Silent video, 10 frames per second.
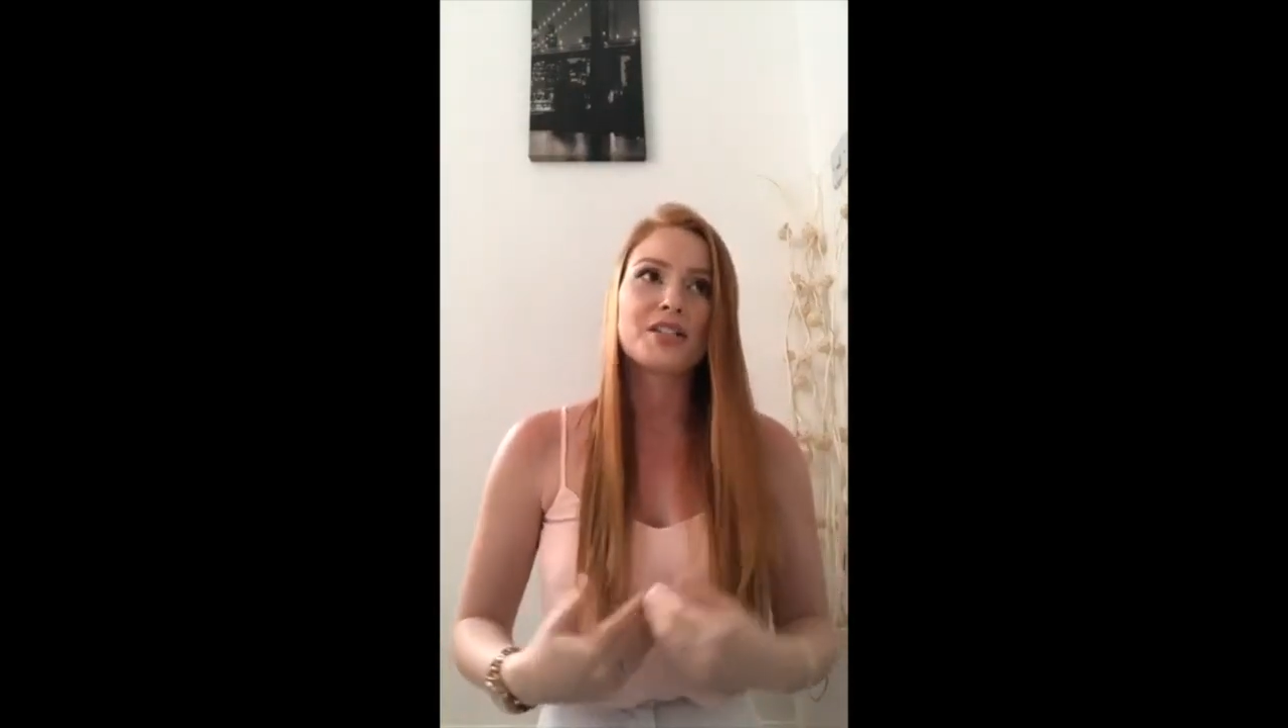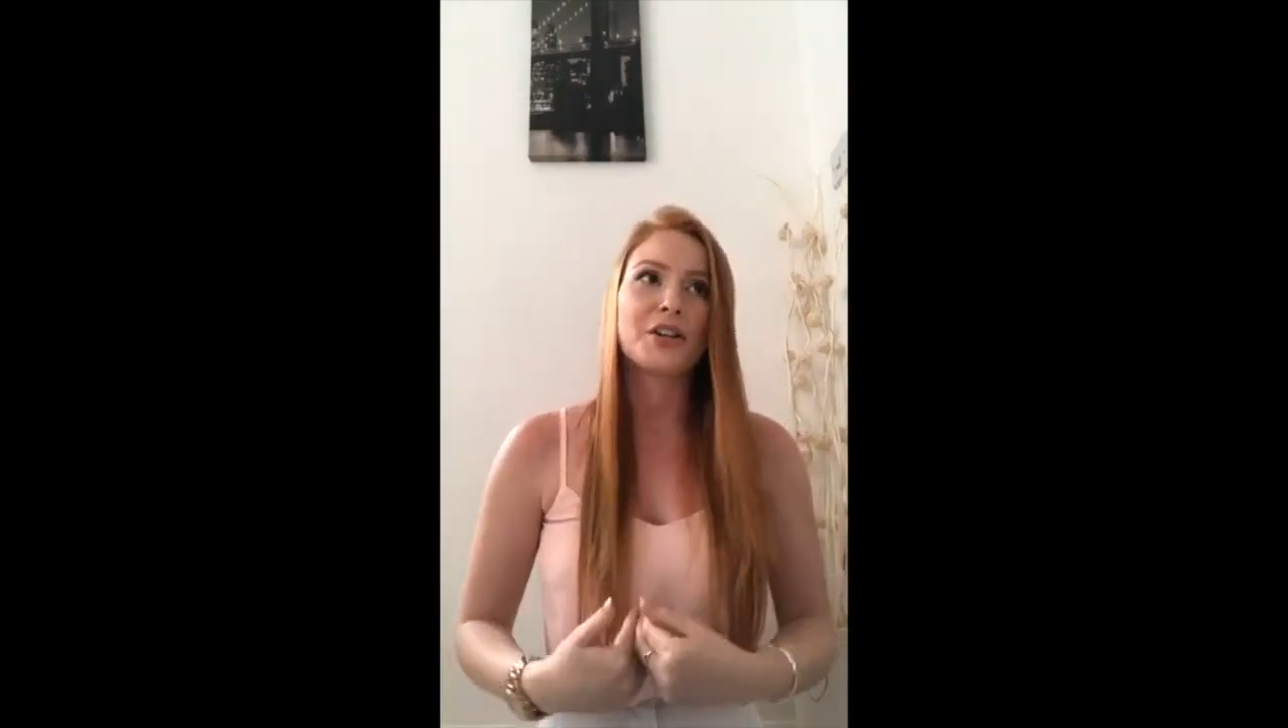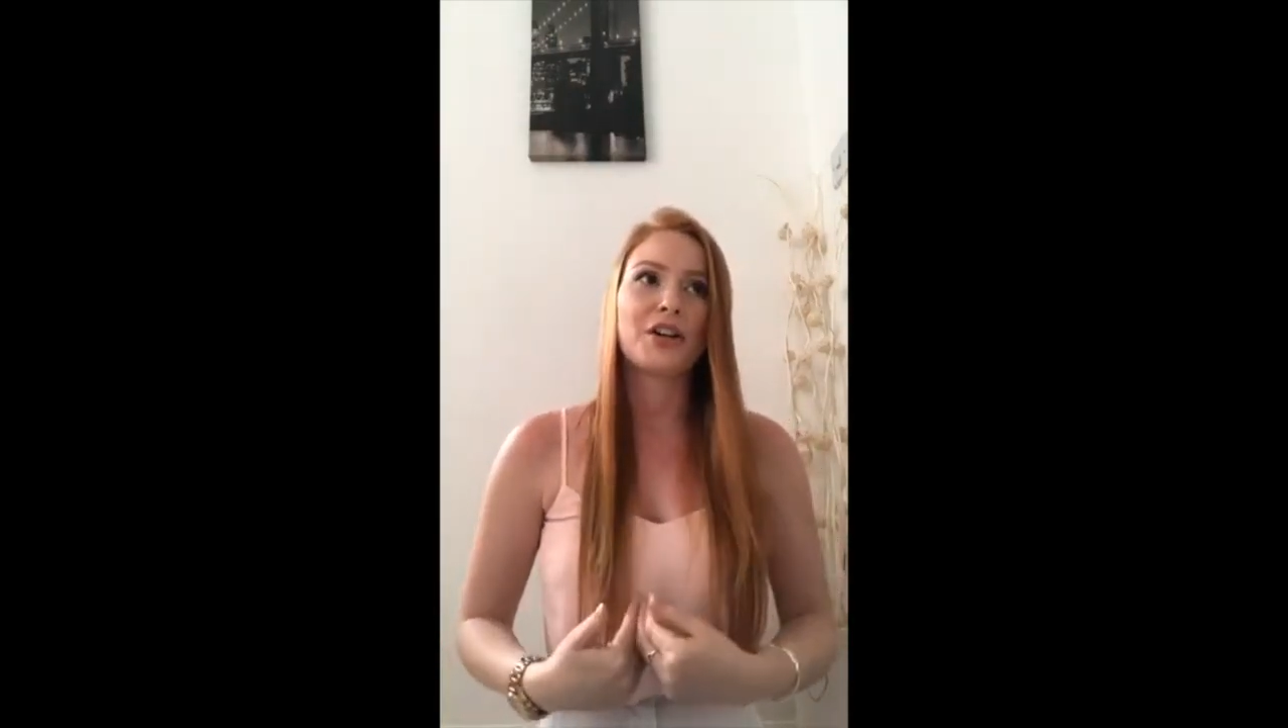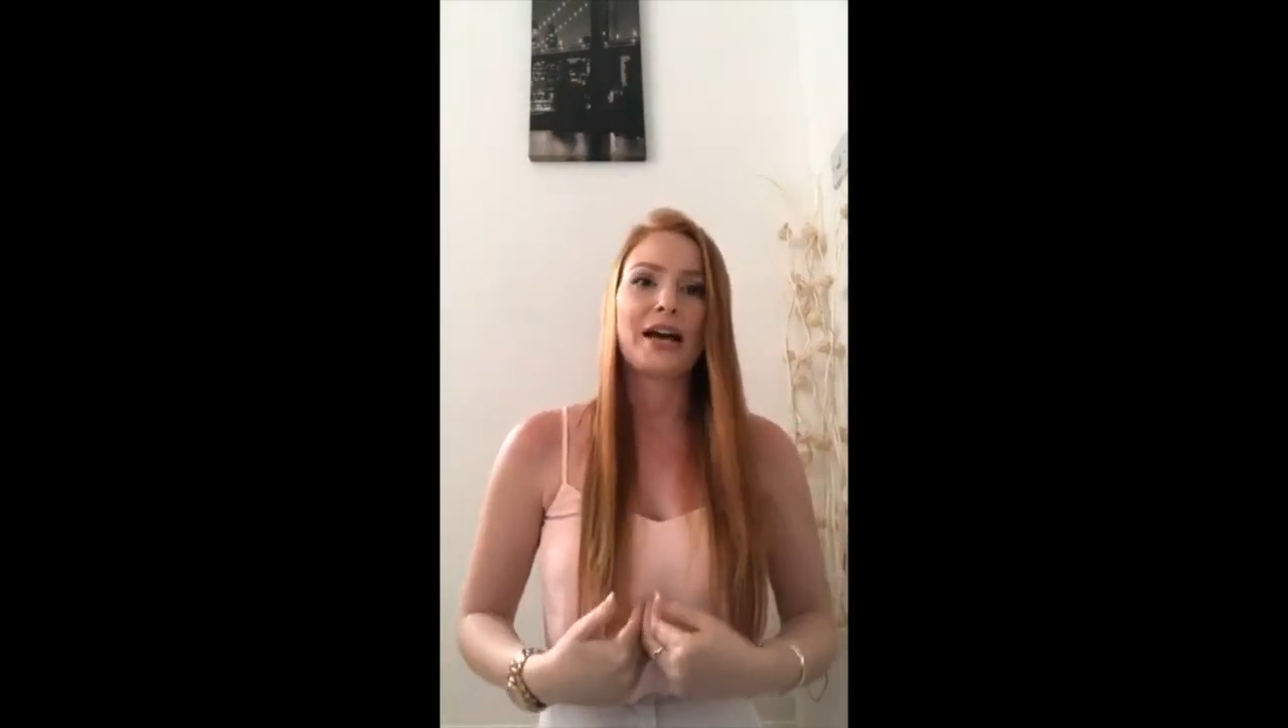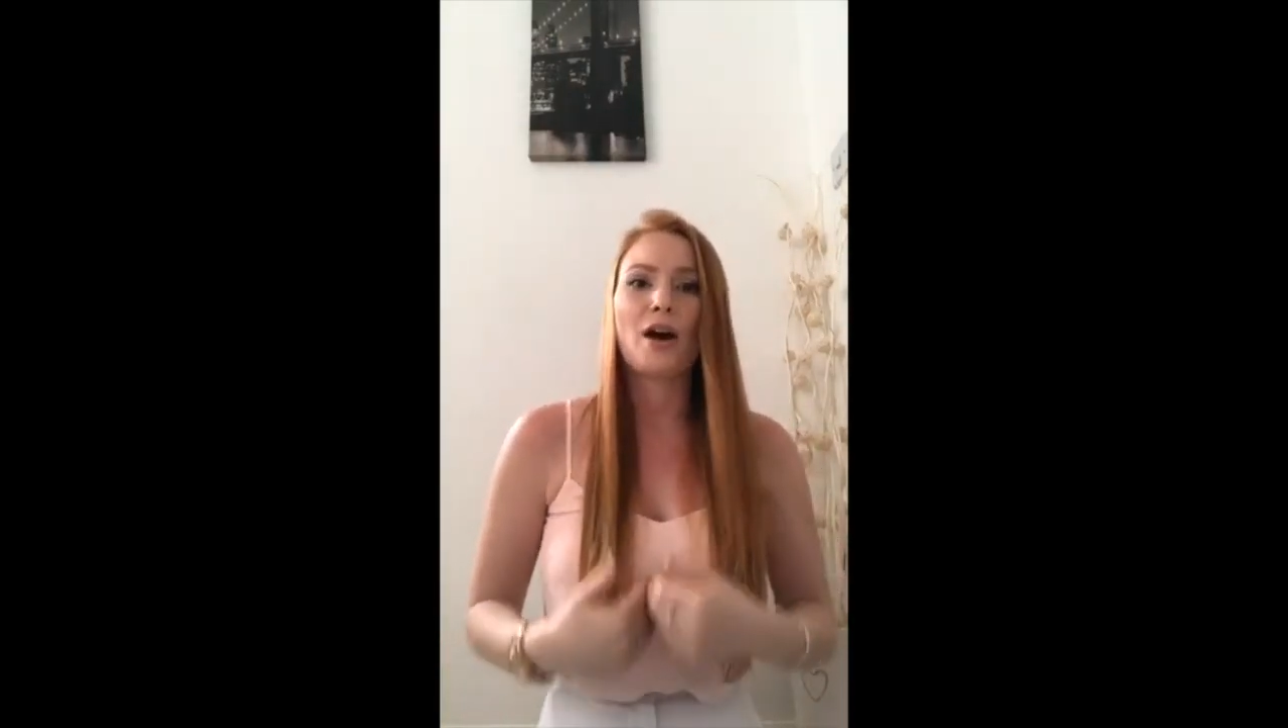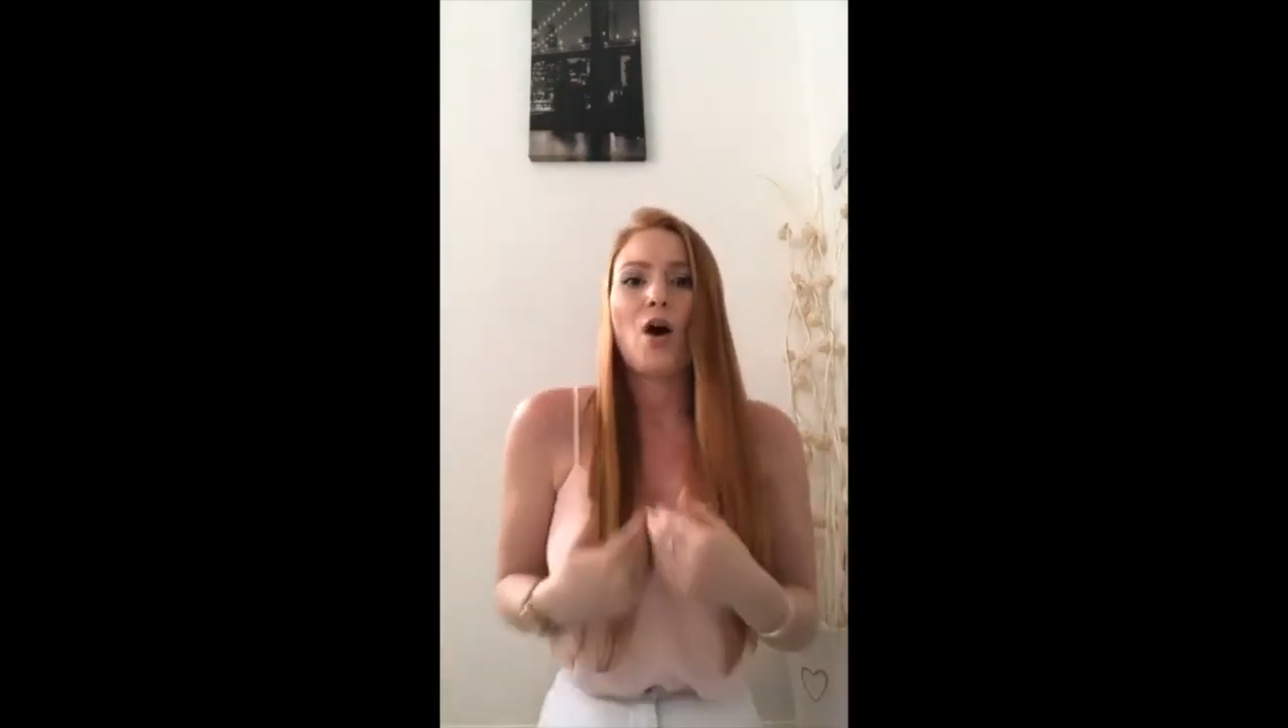so you're like,